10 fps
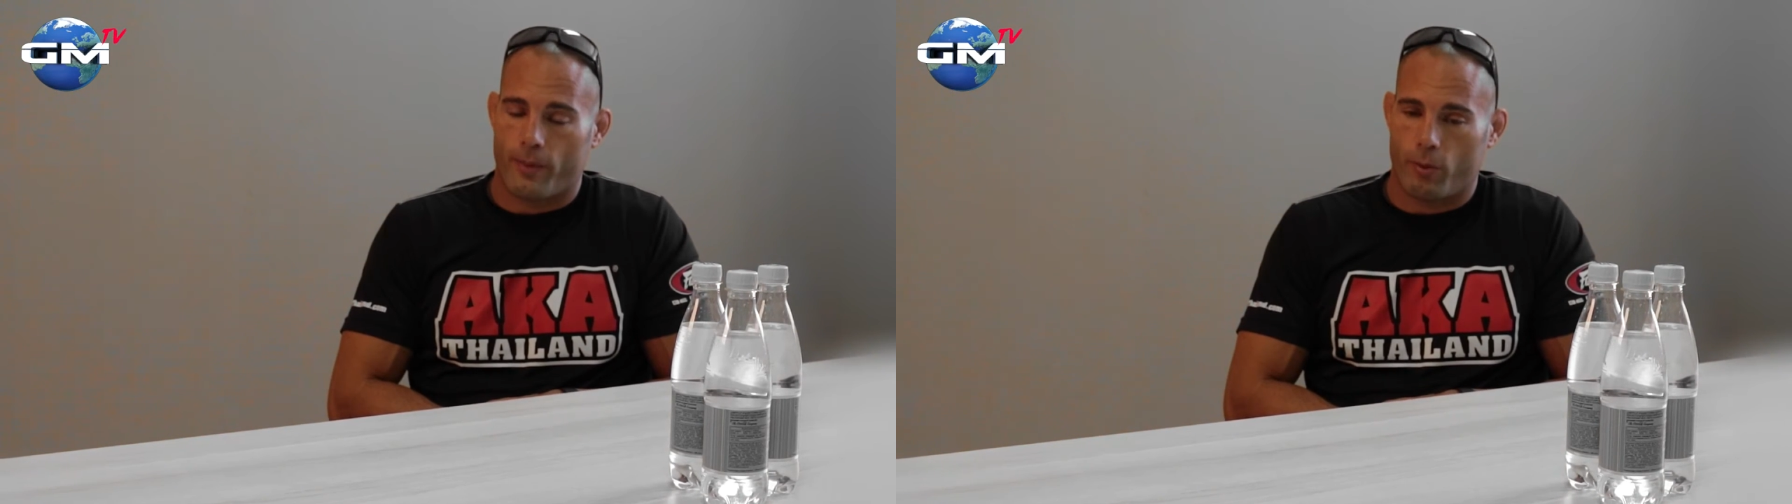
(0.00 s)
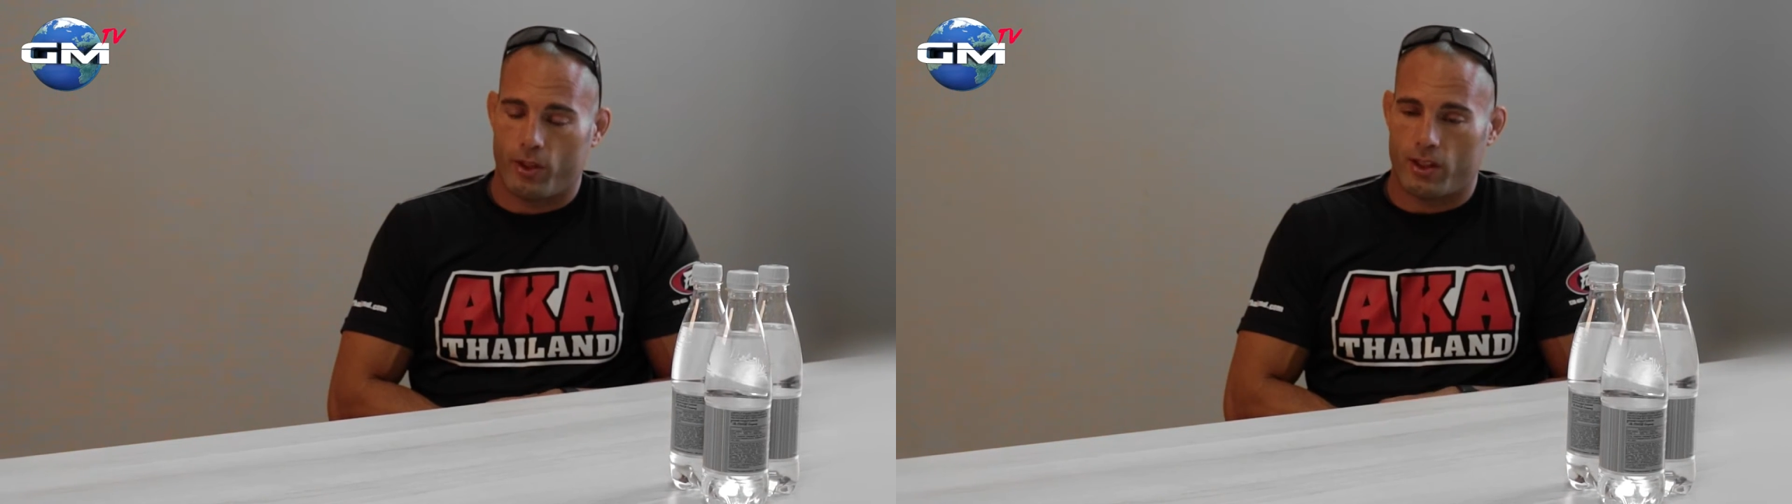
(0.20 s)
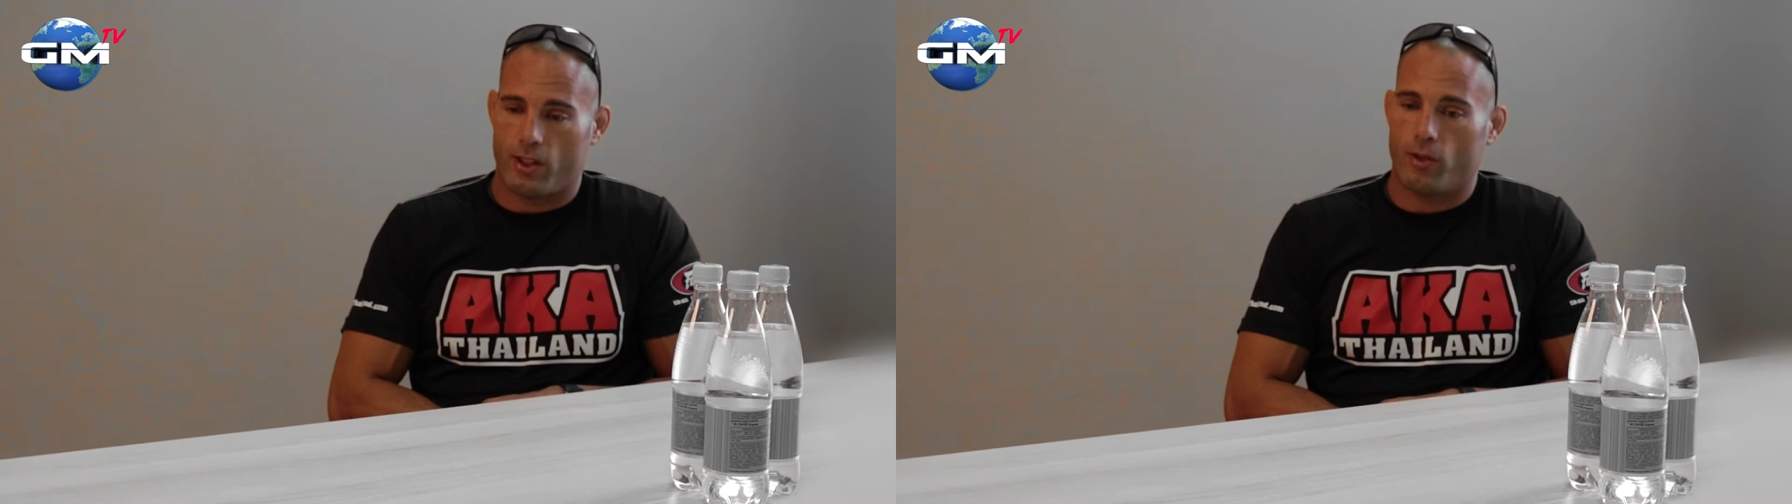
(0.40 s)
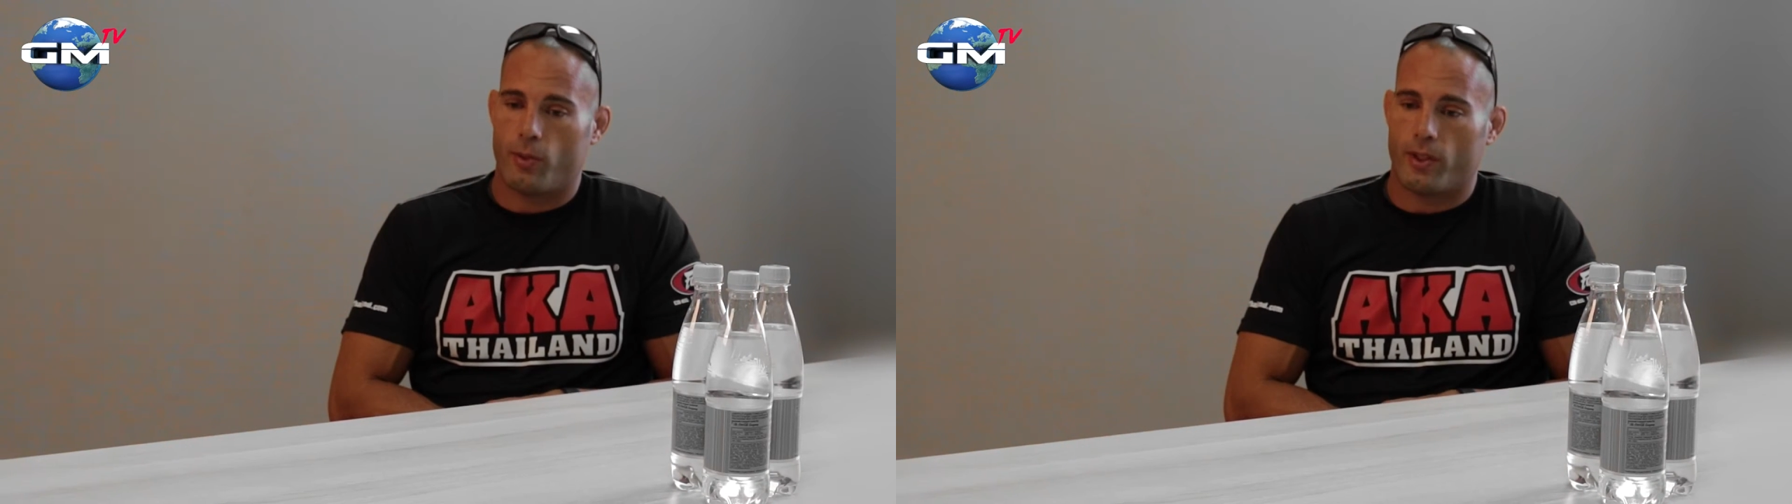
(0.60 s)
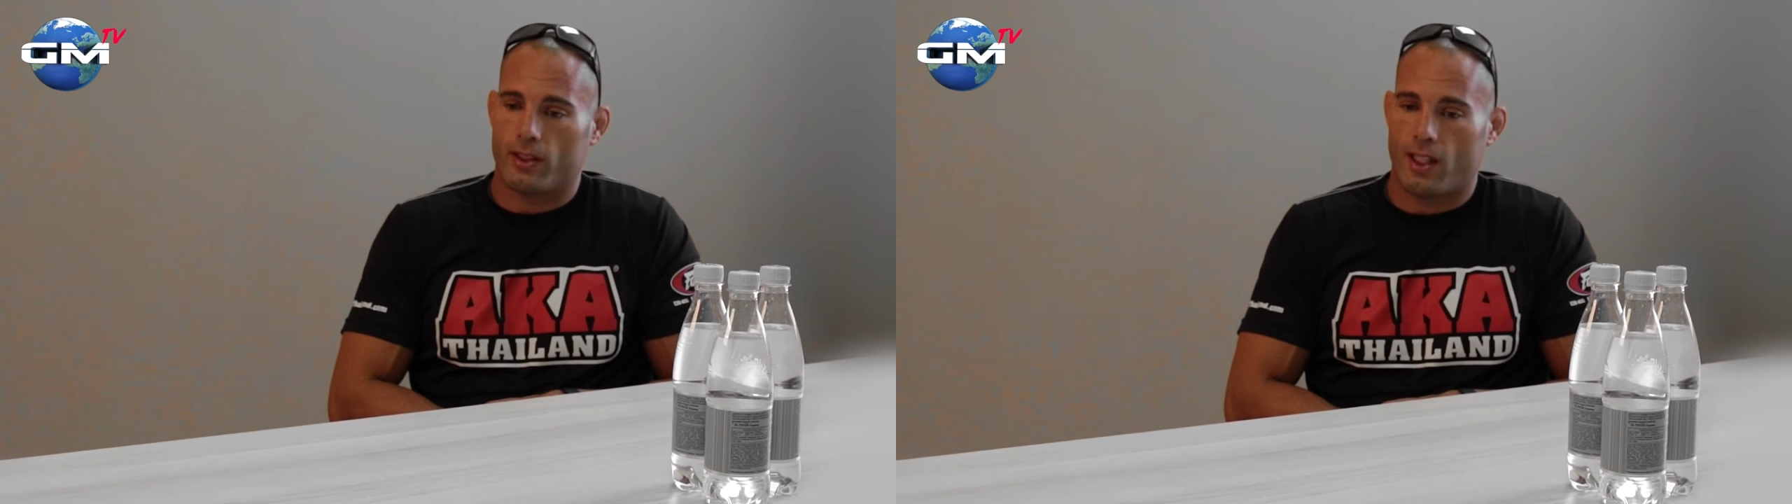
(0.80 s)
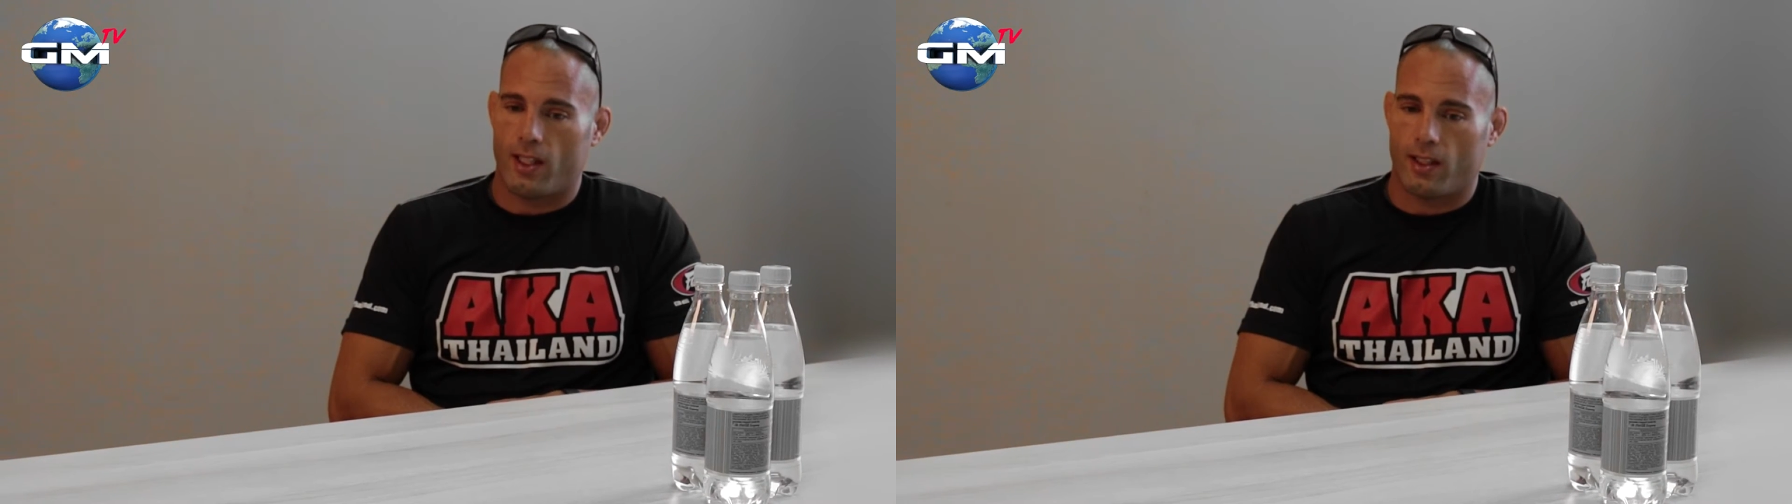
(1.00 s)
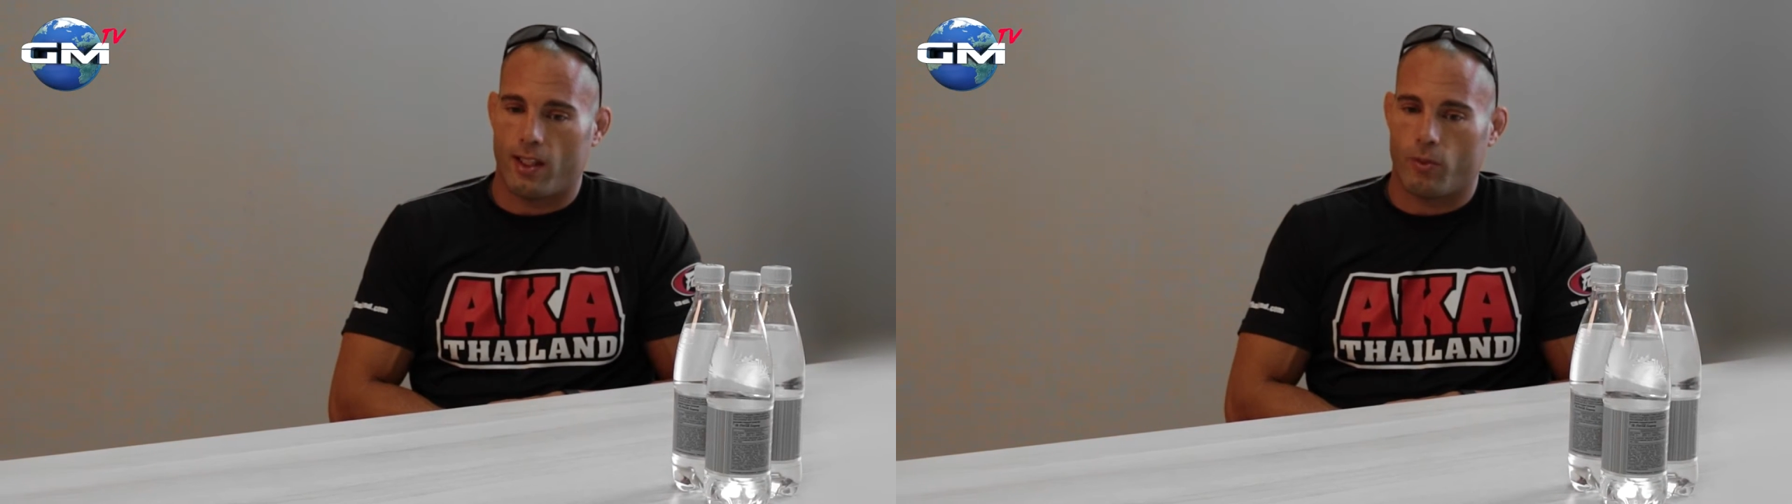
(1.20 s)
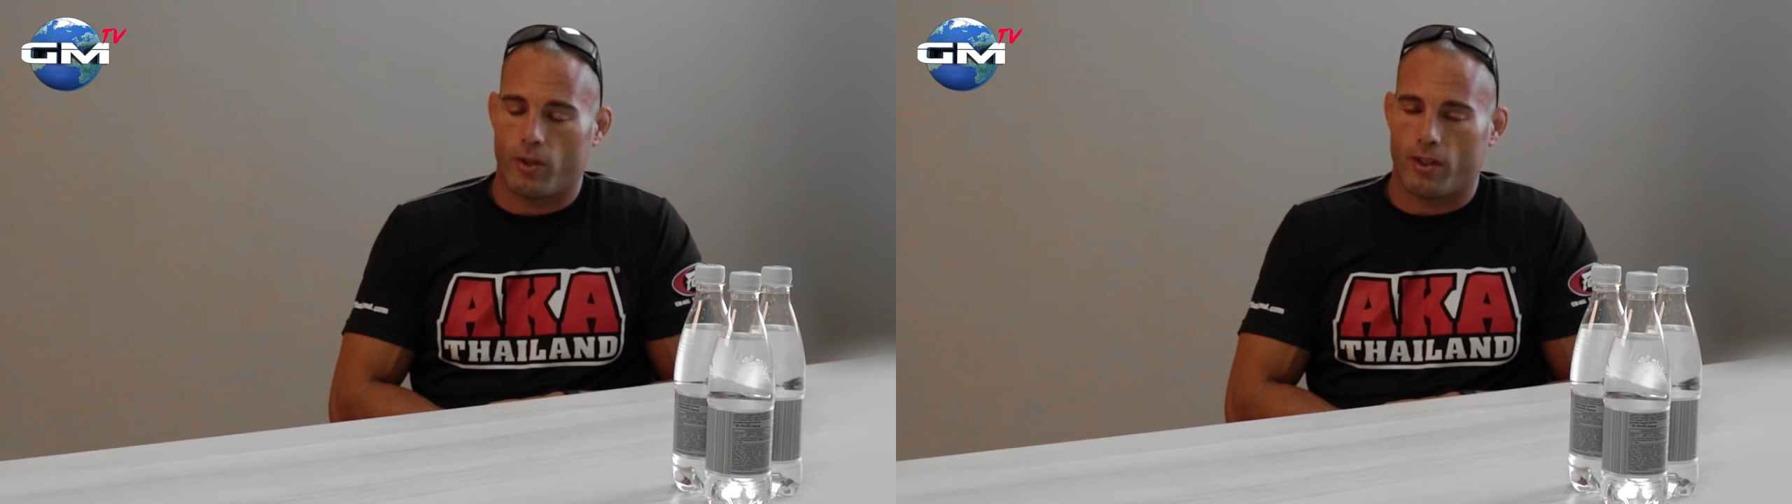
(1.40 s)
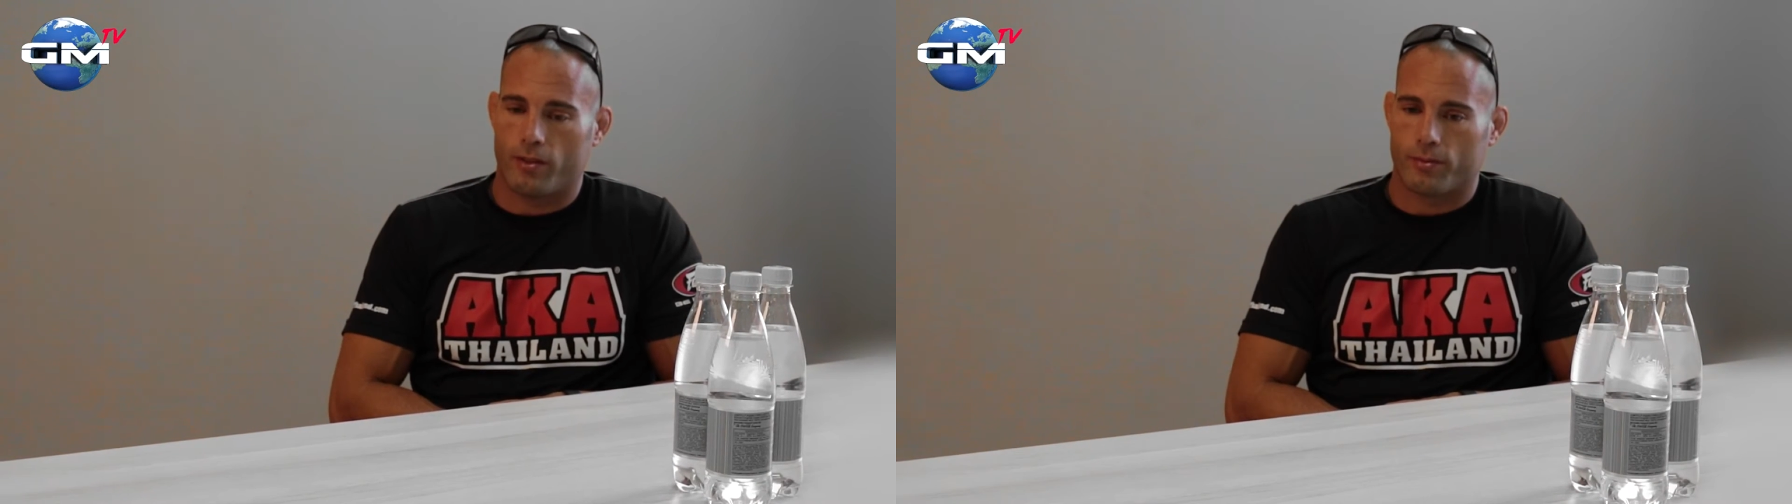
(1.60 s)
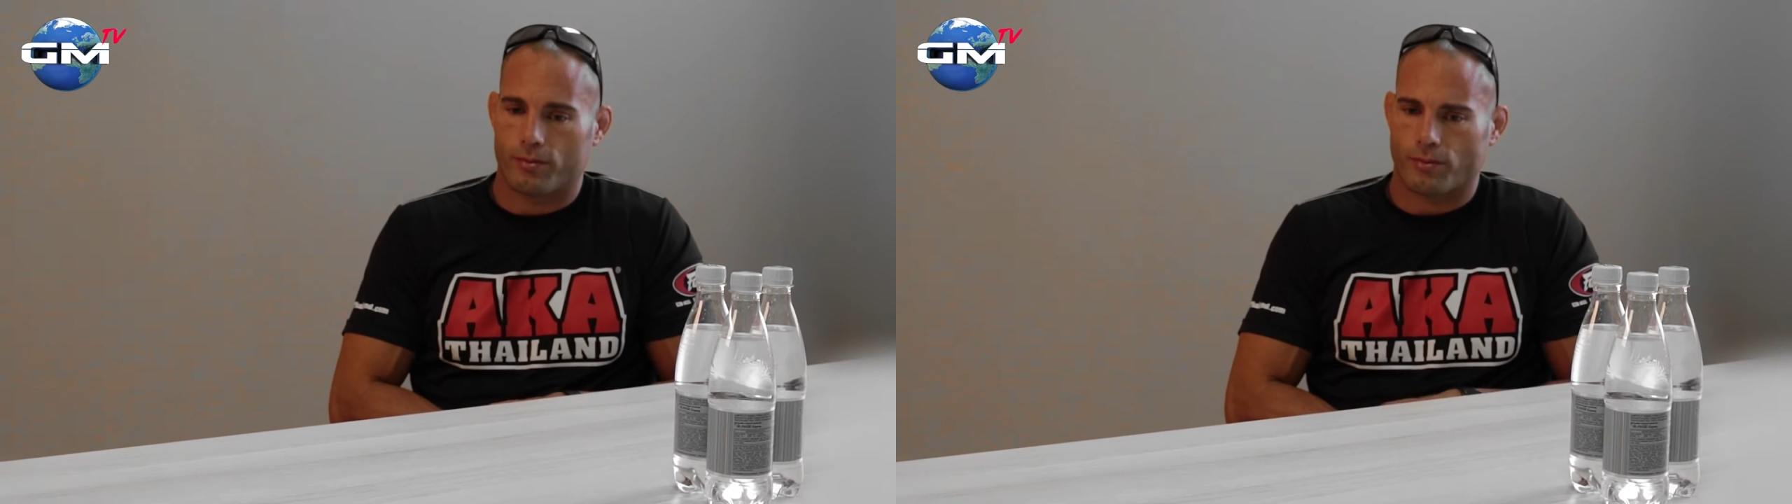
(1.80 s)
which is the only one in Thailand where